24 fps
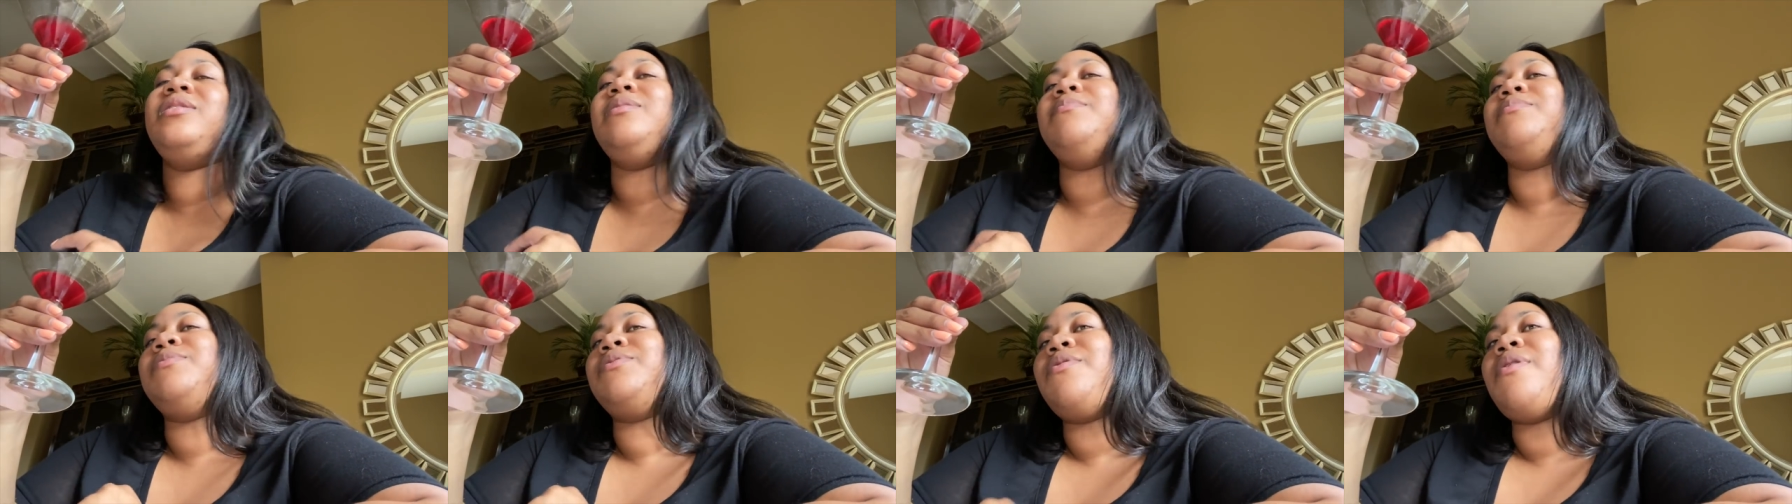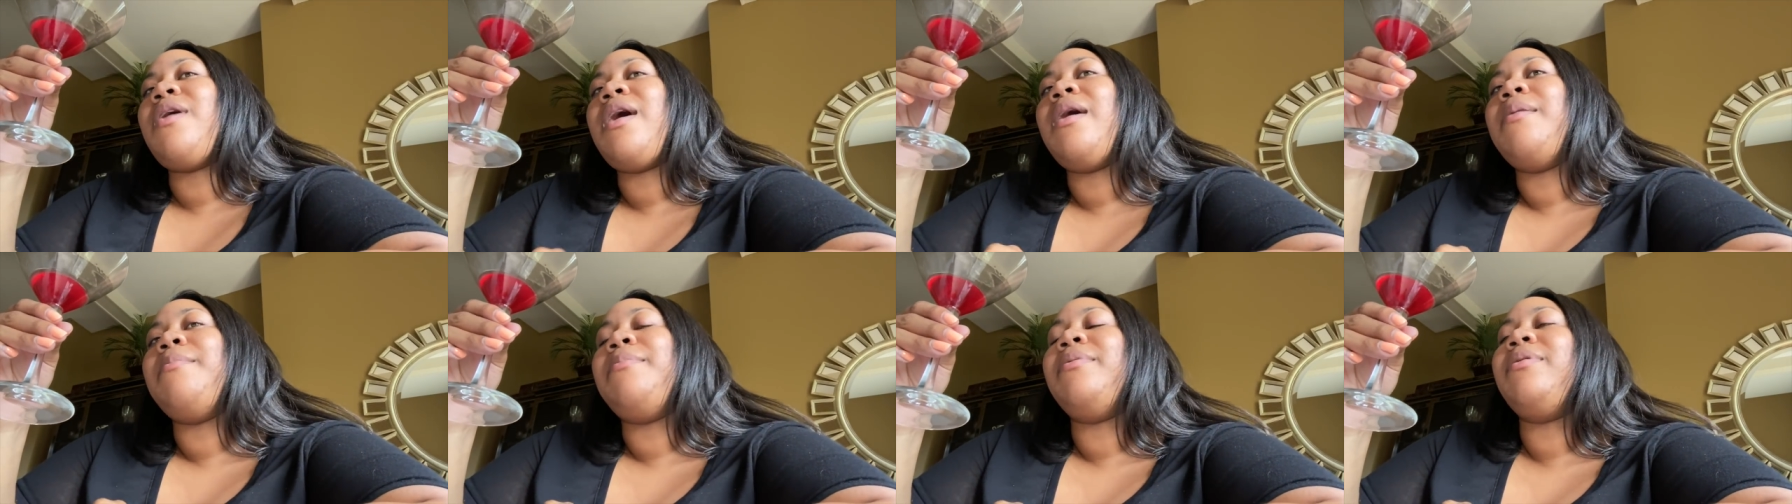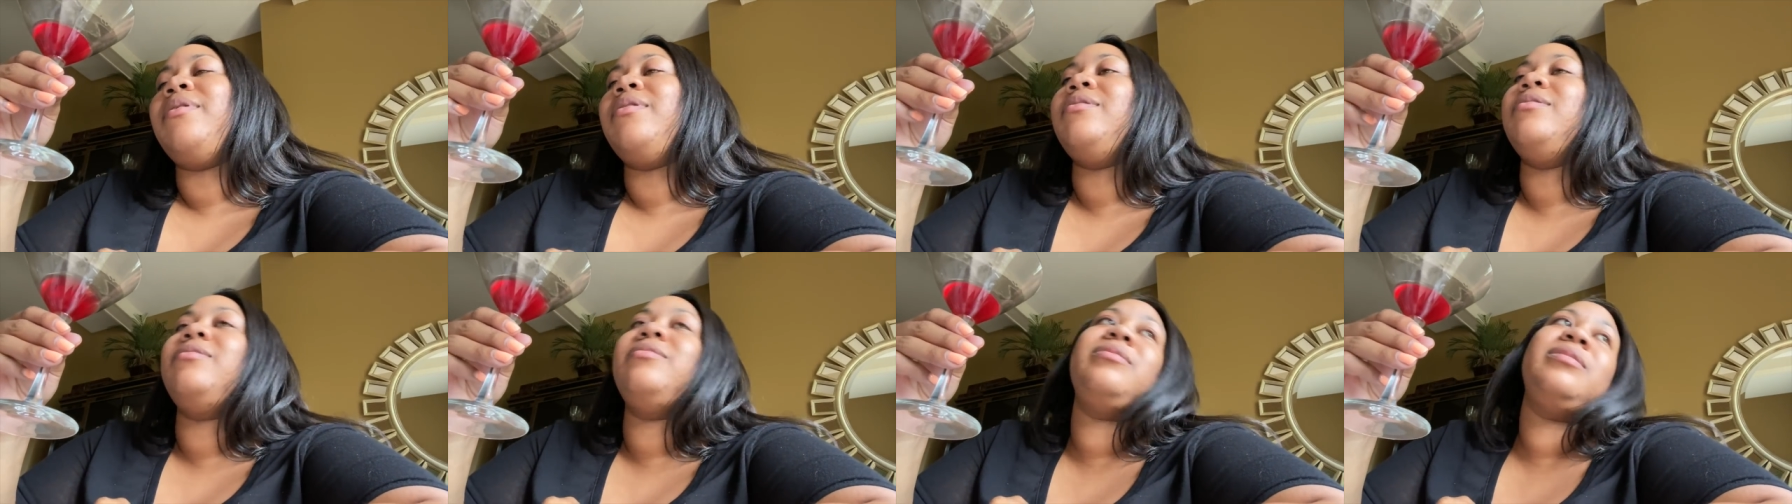
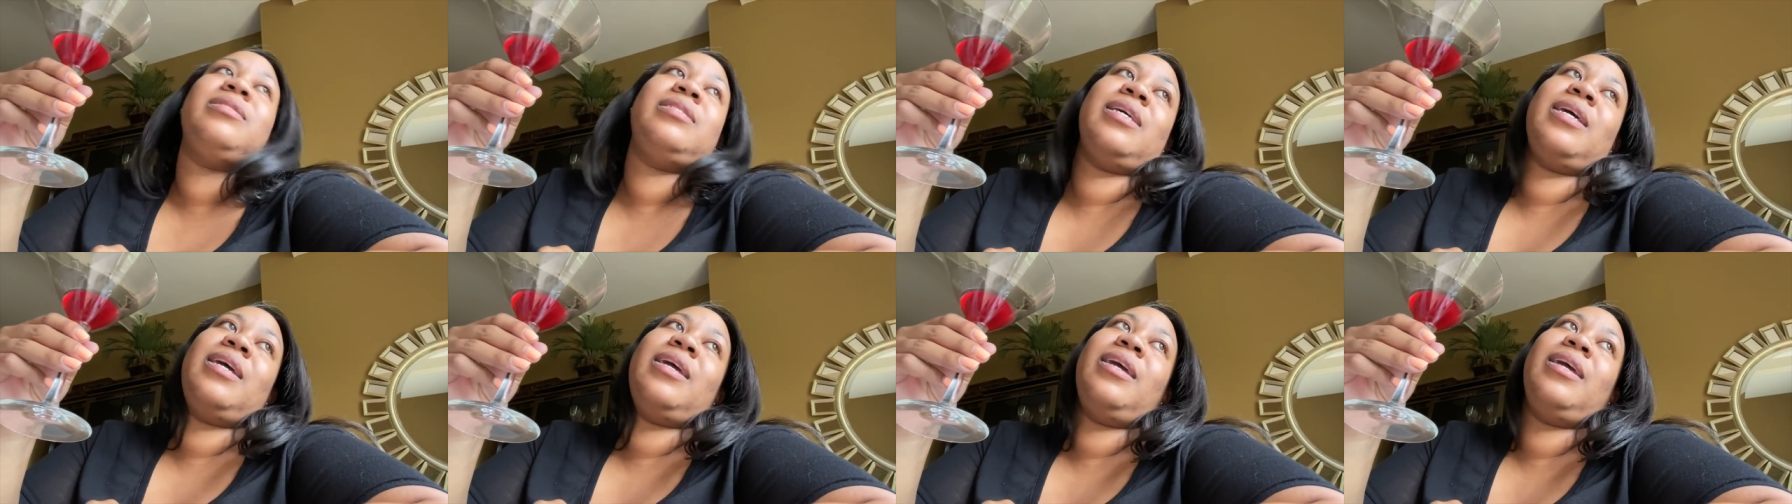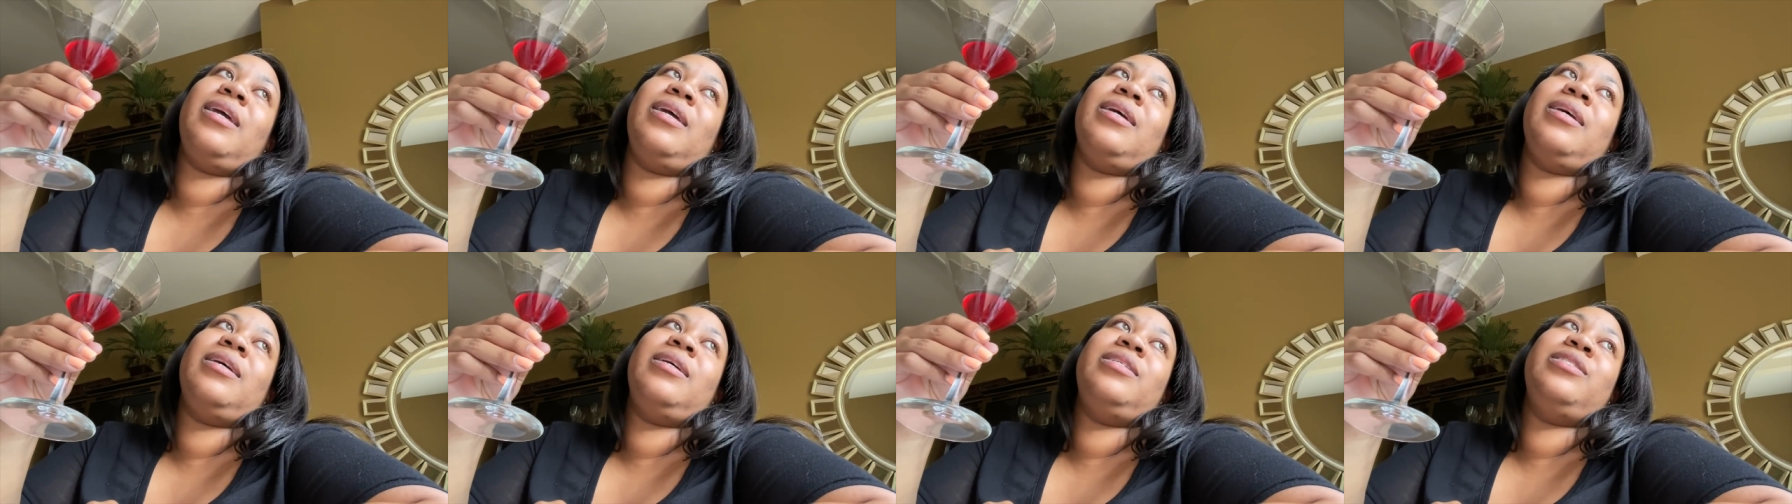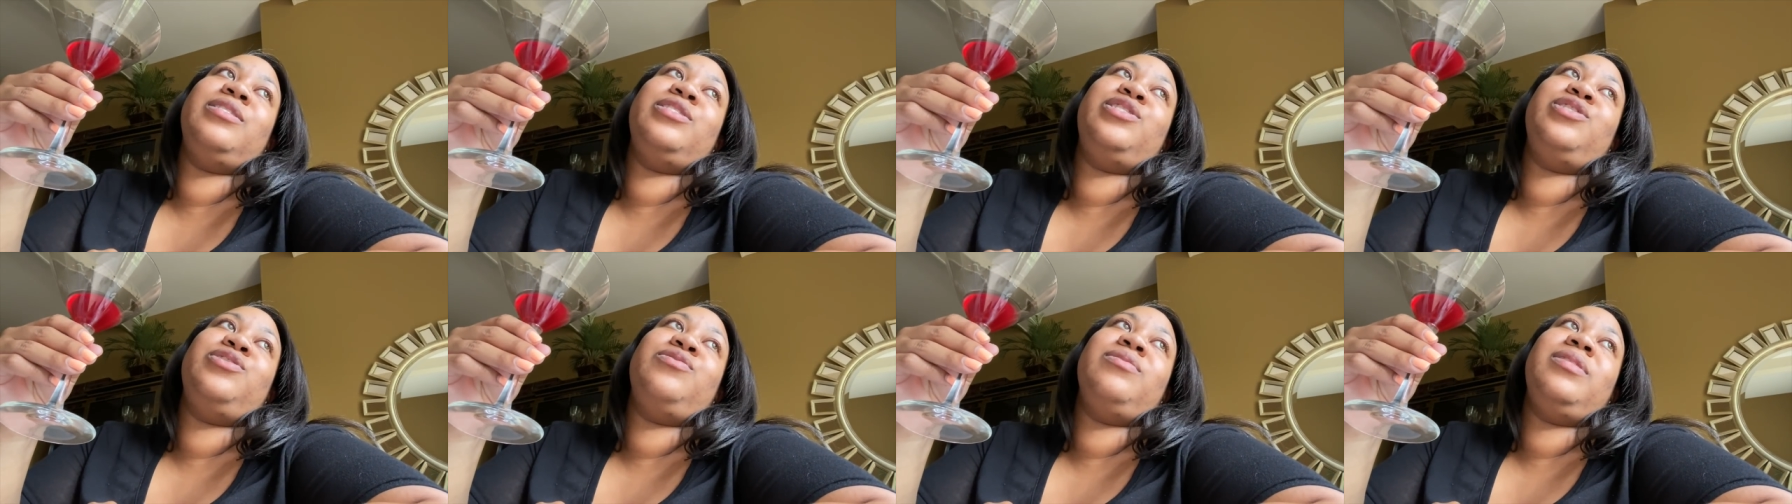subscribers,
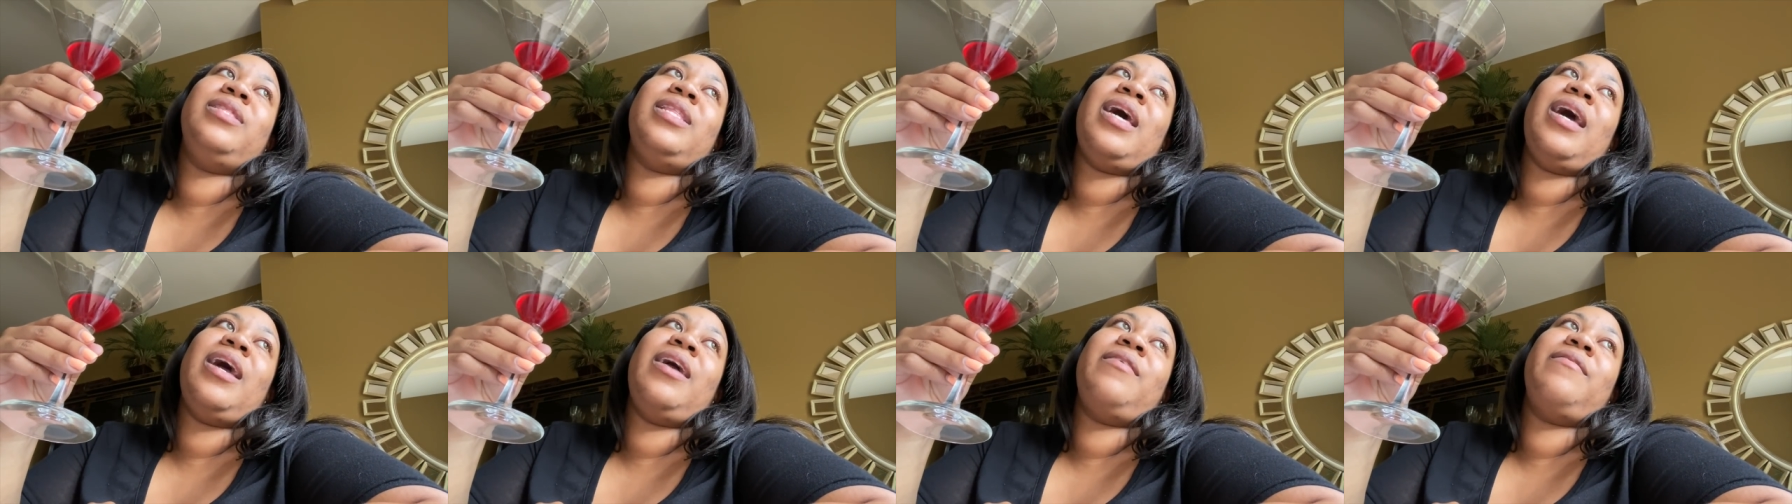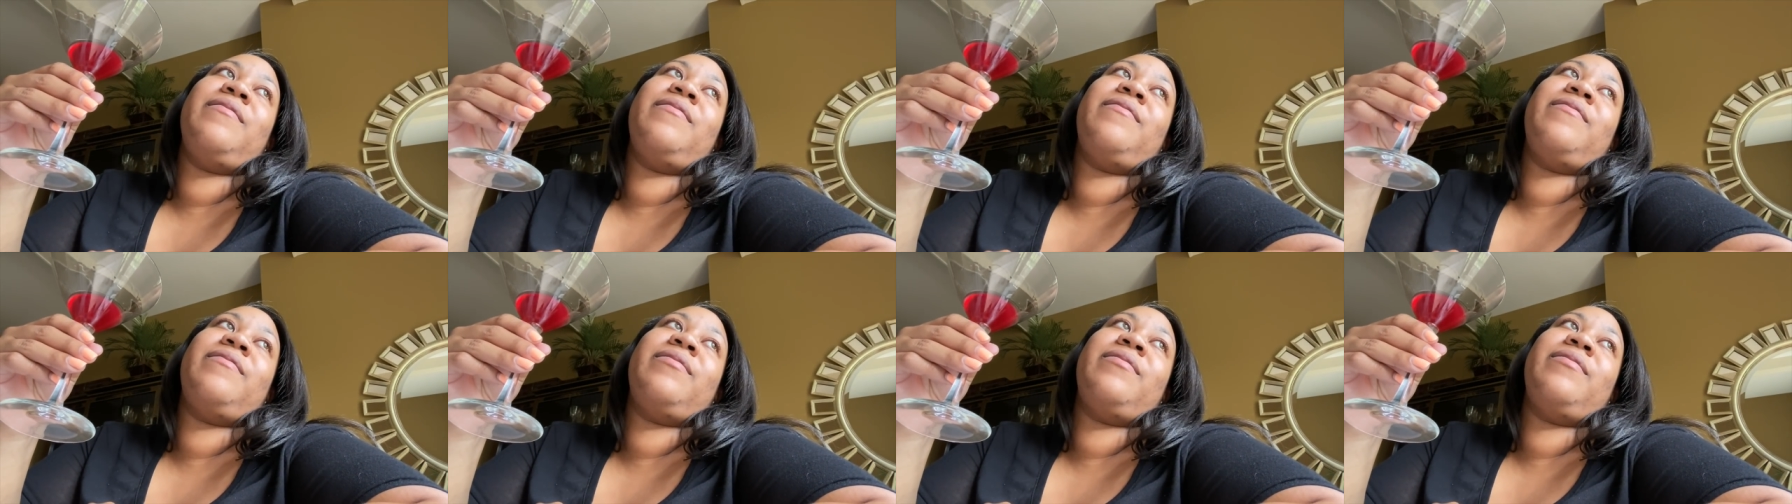and to life.